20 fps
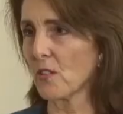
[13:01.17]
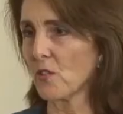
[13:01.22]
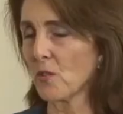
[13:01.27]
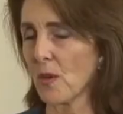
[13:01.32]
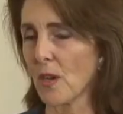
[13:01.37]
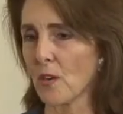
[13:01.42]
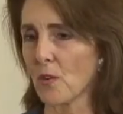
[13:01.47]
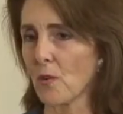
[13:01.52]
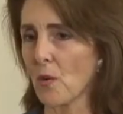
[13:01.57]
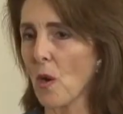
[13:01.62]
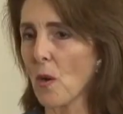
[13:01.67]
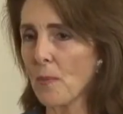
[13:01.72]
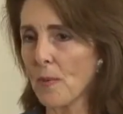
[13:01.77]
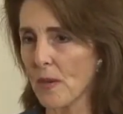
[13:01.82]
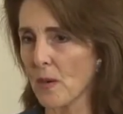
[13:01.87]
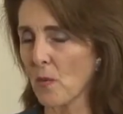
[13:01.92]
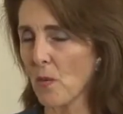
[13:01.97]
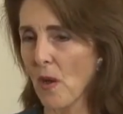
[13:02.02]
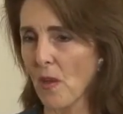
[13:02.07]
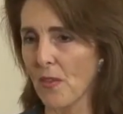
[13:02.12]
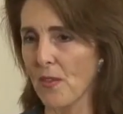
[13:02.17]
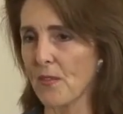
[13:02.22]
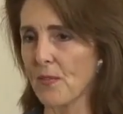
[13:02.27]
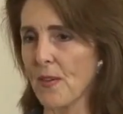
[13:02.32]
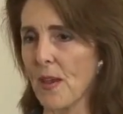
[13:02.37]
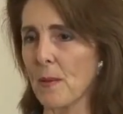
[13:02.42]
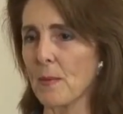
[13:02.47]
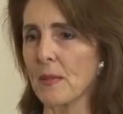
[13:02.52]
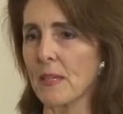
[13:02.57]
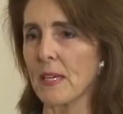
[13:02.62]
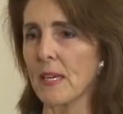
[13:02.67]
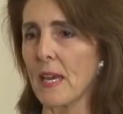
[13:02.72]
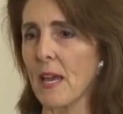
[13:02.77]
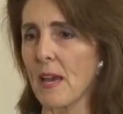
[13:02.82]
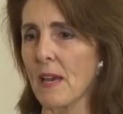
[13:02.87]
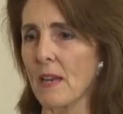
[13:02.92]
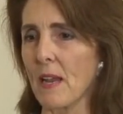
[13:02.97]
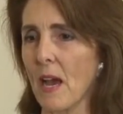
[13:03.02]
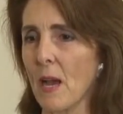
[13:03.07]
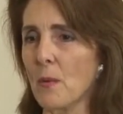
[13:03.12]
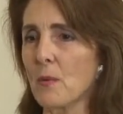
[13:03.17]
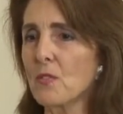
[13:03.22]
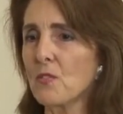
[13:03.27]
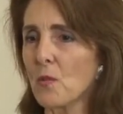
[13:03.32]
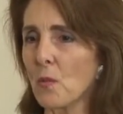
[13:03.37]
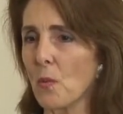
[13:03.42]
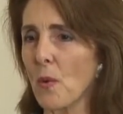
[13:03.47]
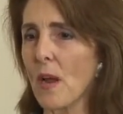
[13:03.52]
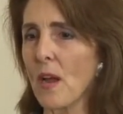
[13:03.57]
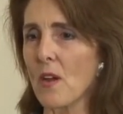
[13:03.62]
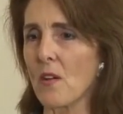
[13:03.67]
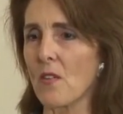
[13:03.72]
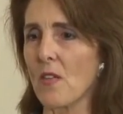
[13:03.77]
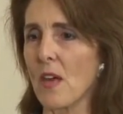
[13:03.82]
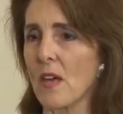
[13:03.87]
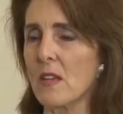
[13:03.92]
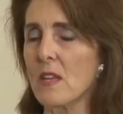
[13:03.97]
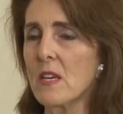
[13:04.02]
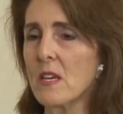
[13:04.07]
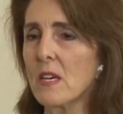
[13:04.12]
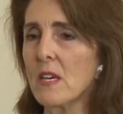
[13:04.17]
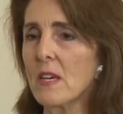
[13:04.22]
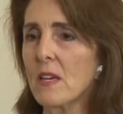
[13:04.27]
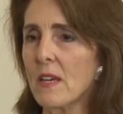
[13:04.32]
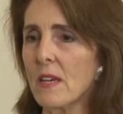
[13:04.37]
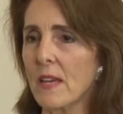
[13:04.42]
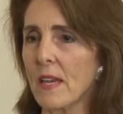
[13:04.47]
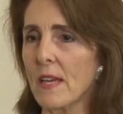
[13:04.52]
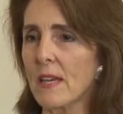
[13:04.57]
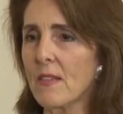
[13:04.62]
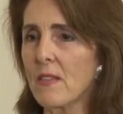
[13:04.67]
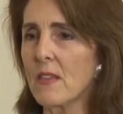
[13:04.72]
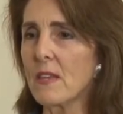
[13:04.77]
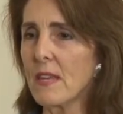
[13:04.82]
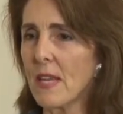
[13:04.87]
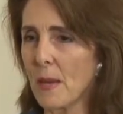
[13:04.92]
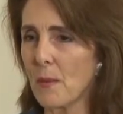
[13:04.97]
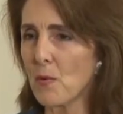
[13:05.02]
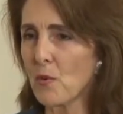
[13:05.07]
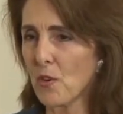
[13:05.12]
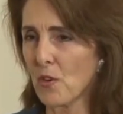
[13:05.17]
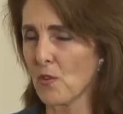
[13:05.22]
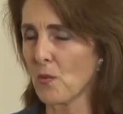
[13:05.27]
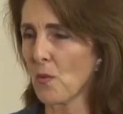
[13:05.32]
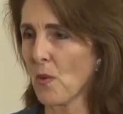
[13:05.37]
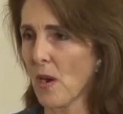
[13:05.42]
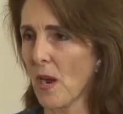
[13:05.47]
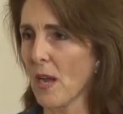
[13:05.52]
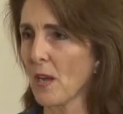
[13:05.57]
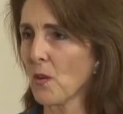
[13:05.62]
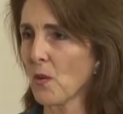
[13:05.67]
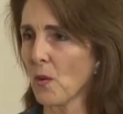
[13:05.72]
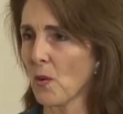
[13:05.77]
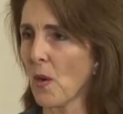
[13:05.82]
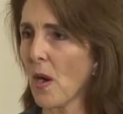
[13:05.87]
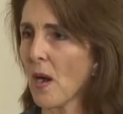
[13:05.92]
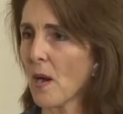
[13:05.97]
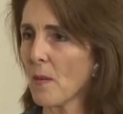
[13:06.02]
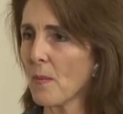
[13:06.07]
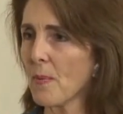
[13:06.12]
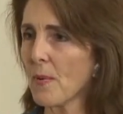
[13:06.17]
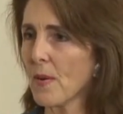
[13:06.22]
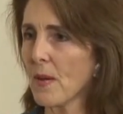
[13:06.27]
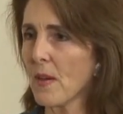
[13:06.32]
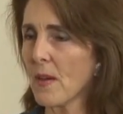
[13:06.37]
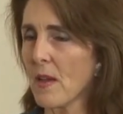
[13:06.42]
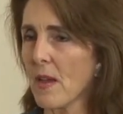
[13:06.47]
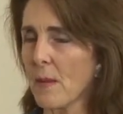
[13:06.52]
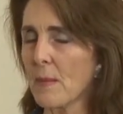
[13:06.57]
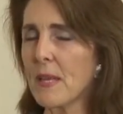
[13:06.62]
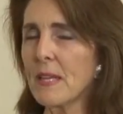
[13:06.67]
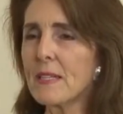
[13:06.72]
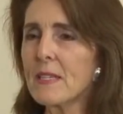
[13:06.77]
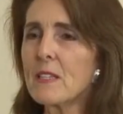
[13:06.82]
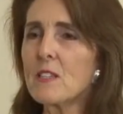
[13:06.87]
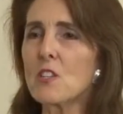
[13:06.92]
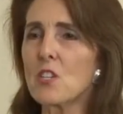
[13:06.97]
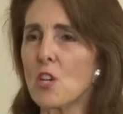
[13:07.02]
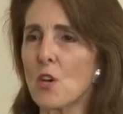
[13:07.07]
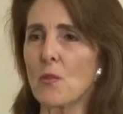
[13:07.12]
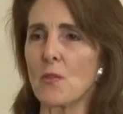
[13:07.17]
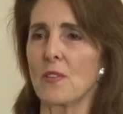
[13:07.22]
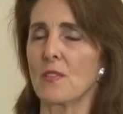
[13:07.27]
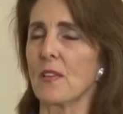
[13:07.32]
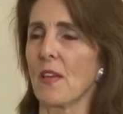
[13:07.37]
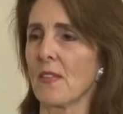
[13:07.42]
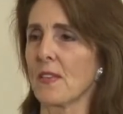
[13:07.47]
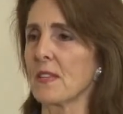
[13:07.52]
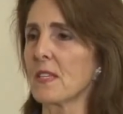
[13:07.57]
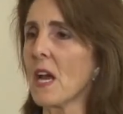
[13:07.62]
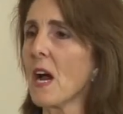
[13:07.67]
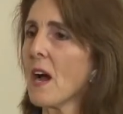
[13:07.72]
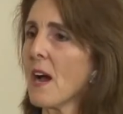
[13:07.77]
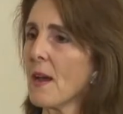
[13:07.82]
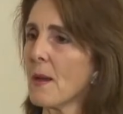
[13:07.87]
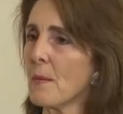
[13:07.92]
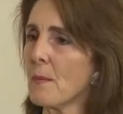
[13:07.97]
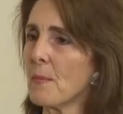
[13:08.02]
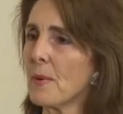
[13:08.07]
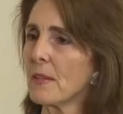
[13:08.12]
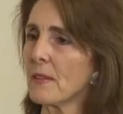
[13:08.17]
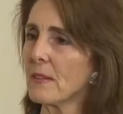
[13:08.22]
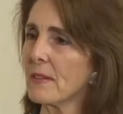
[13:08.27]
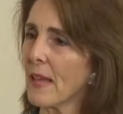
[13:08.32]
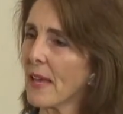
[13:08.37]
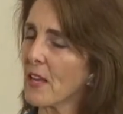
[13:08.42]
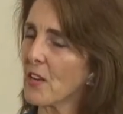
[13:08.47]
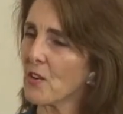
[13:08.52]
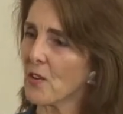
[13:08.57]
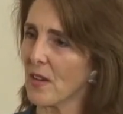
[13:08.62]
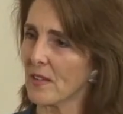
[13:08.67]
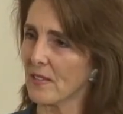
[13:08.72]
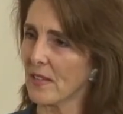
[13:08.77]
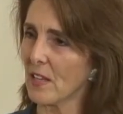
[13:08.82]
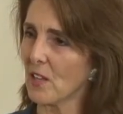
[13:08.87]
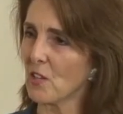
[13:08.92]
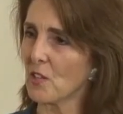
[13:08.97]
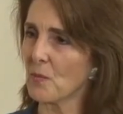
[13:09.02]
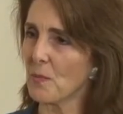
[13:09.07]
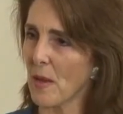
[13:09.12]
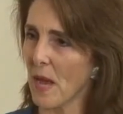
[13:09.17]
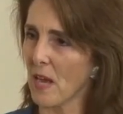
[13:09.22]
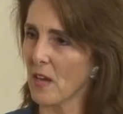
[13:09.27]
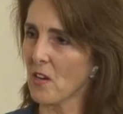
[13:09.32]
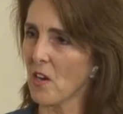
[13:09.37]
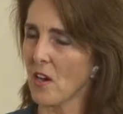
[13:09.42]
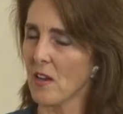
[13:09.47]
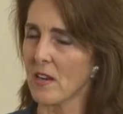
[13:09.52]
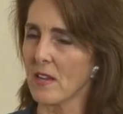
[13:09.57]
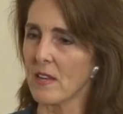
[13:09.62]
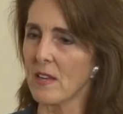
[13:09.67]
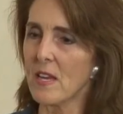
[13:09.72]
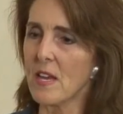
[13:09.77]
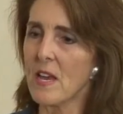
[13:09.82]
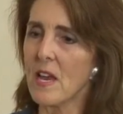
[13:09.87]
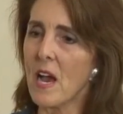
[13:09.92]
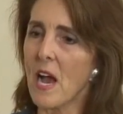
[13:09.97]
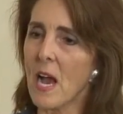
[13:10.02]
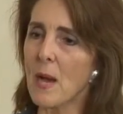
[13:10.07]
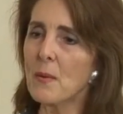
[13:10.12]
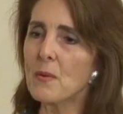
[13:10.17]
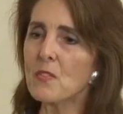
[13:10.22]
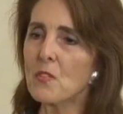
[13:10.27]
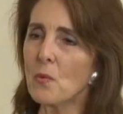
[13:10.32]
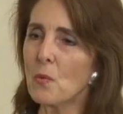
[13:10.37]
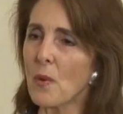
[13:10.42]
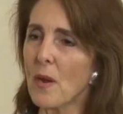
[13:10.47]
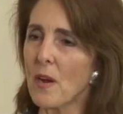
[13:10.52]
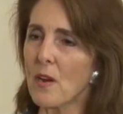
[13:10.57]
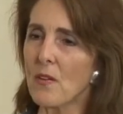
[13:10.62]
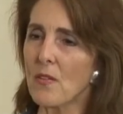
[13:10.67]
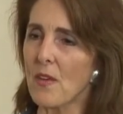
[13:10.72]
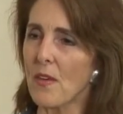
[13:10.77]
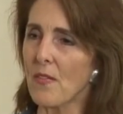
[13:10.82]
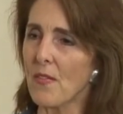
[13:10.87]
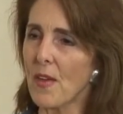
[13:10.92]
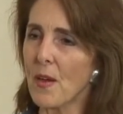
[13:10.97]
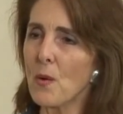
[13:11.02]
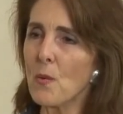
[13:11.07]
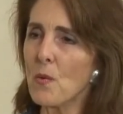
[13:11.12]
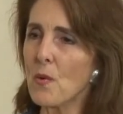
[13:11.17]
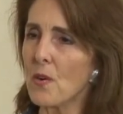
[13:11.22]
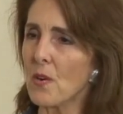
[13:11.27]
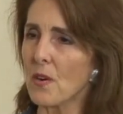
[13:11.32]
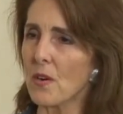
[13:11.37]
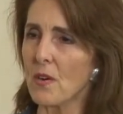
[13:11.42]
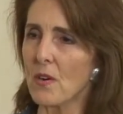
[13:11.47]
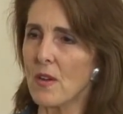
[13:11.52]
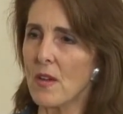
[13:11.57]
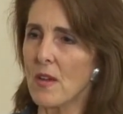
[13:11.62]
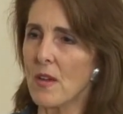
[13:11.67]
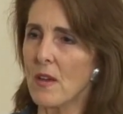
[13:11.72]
do. I grew up in a wealthy family, and I was aware that in the neighborhood where I grew up, I mean, I didn't know this at the time, but later as I looked back on it, I was aware that there were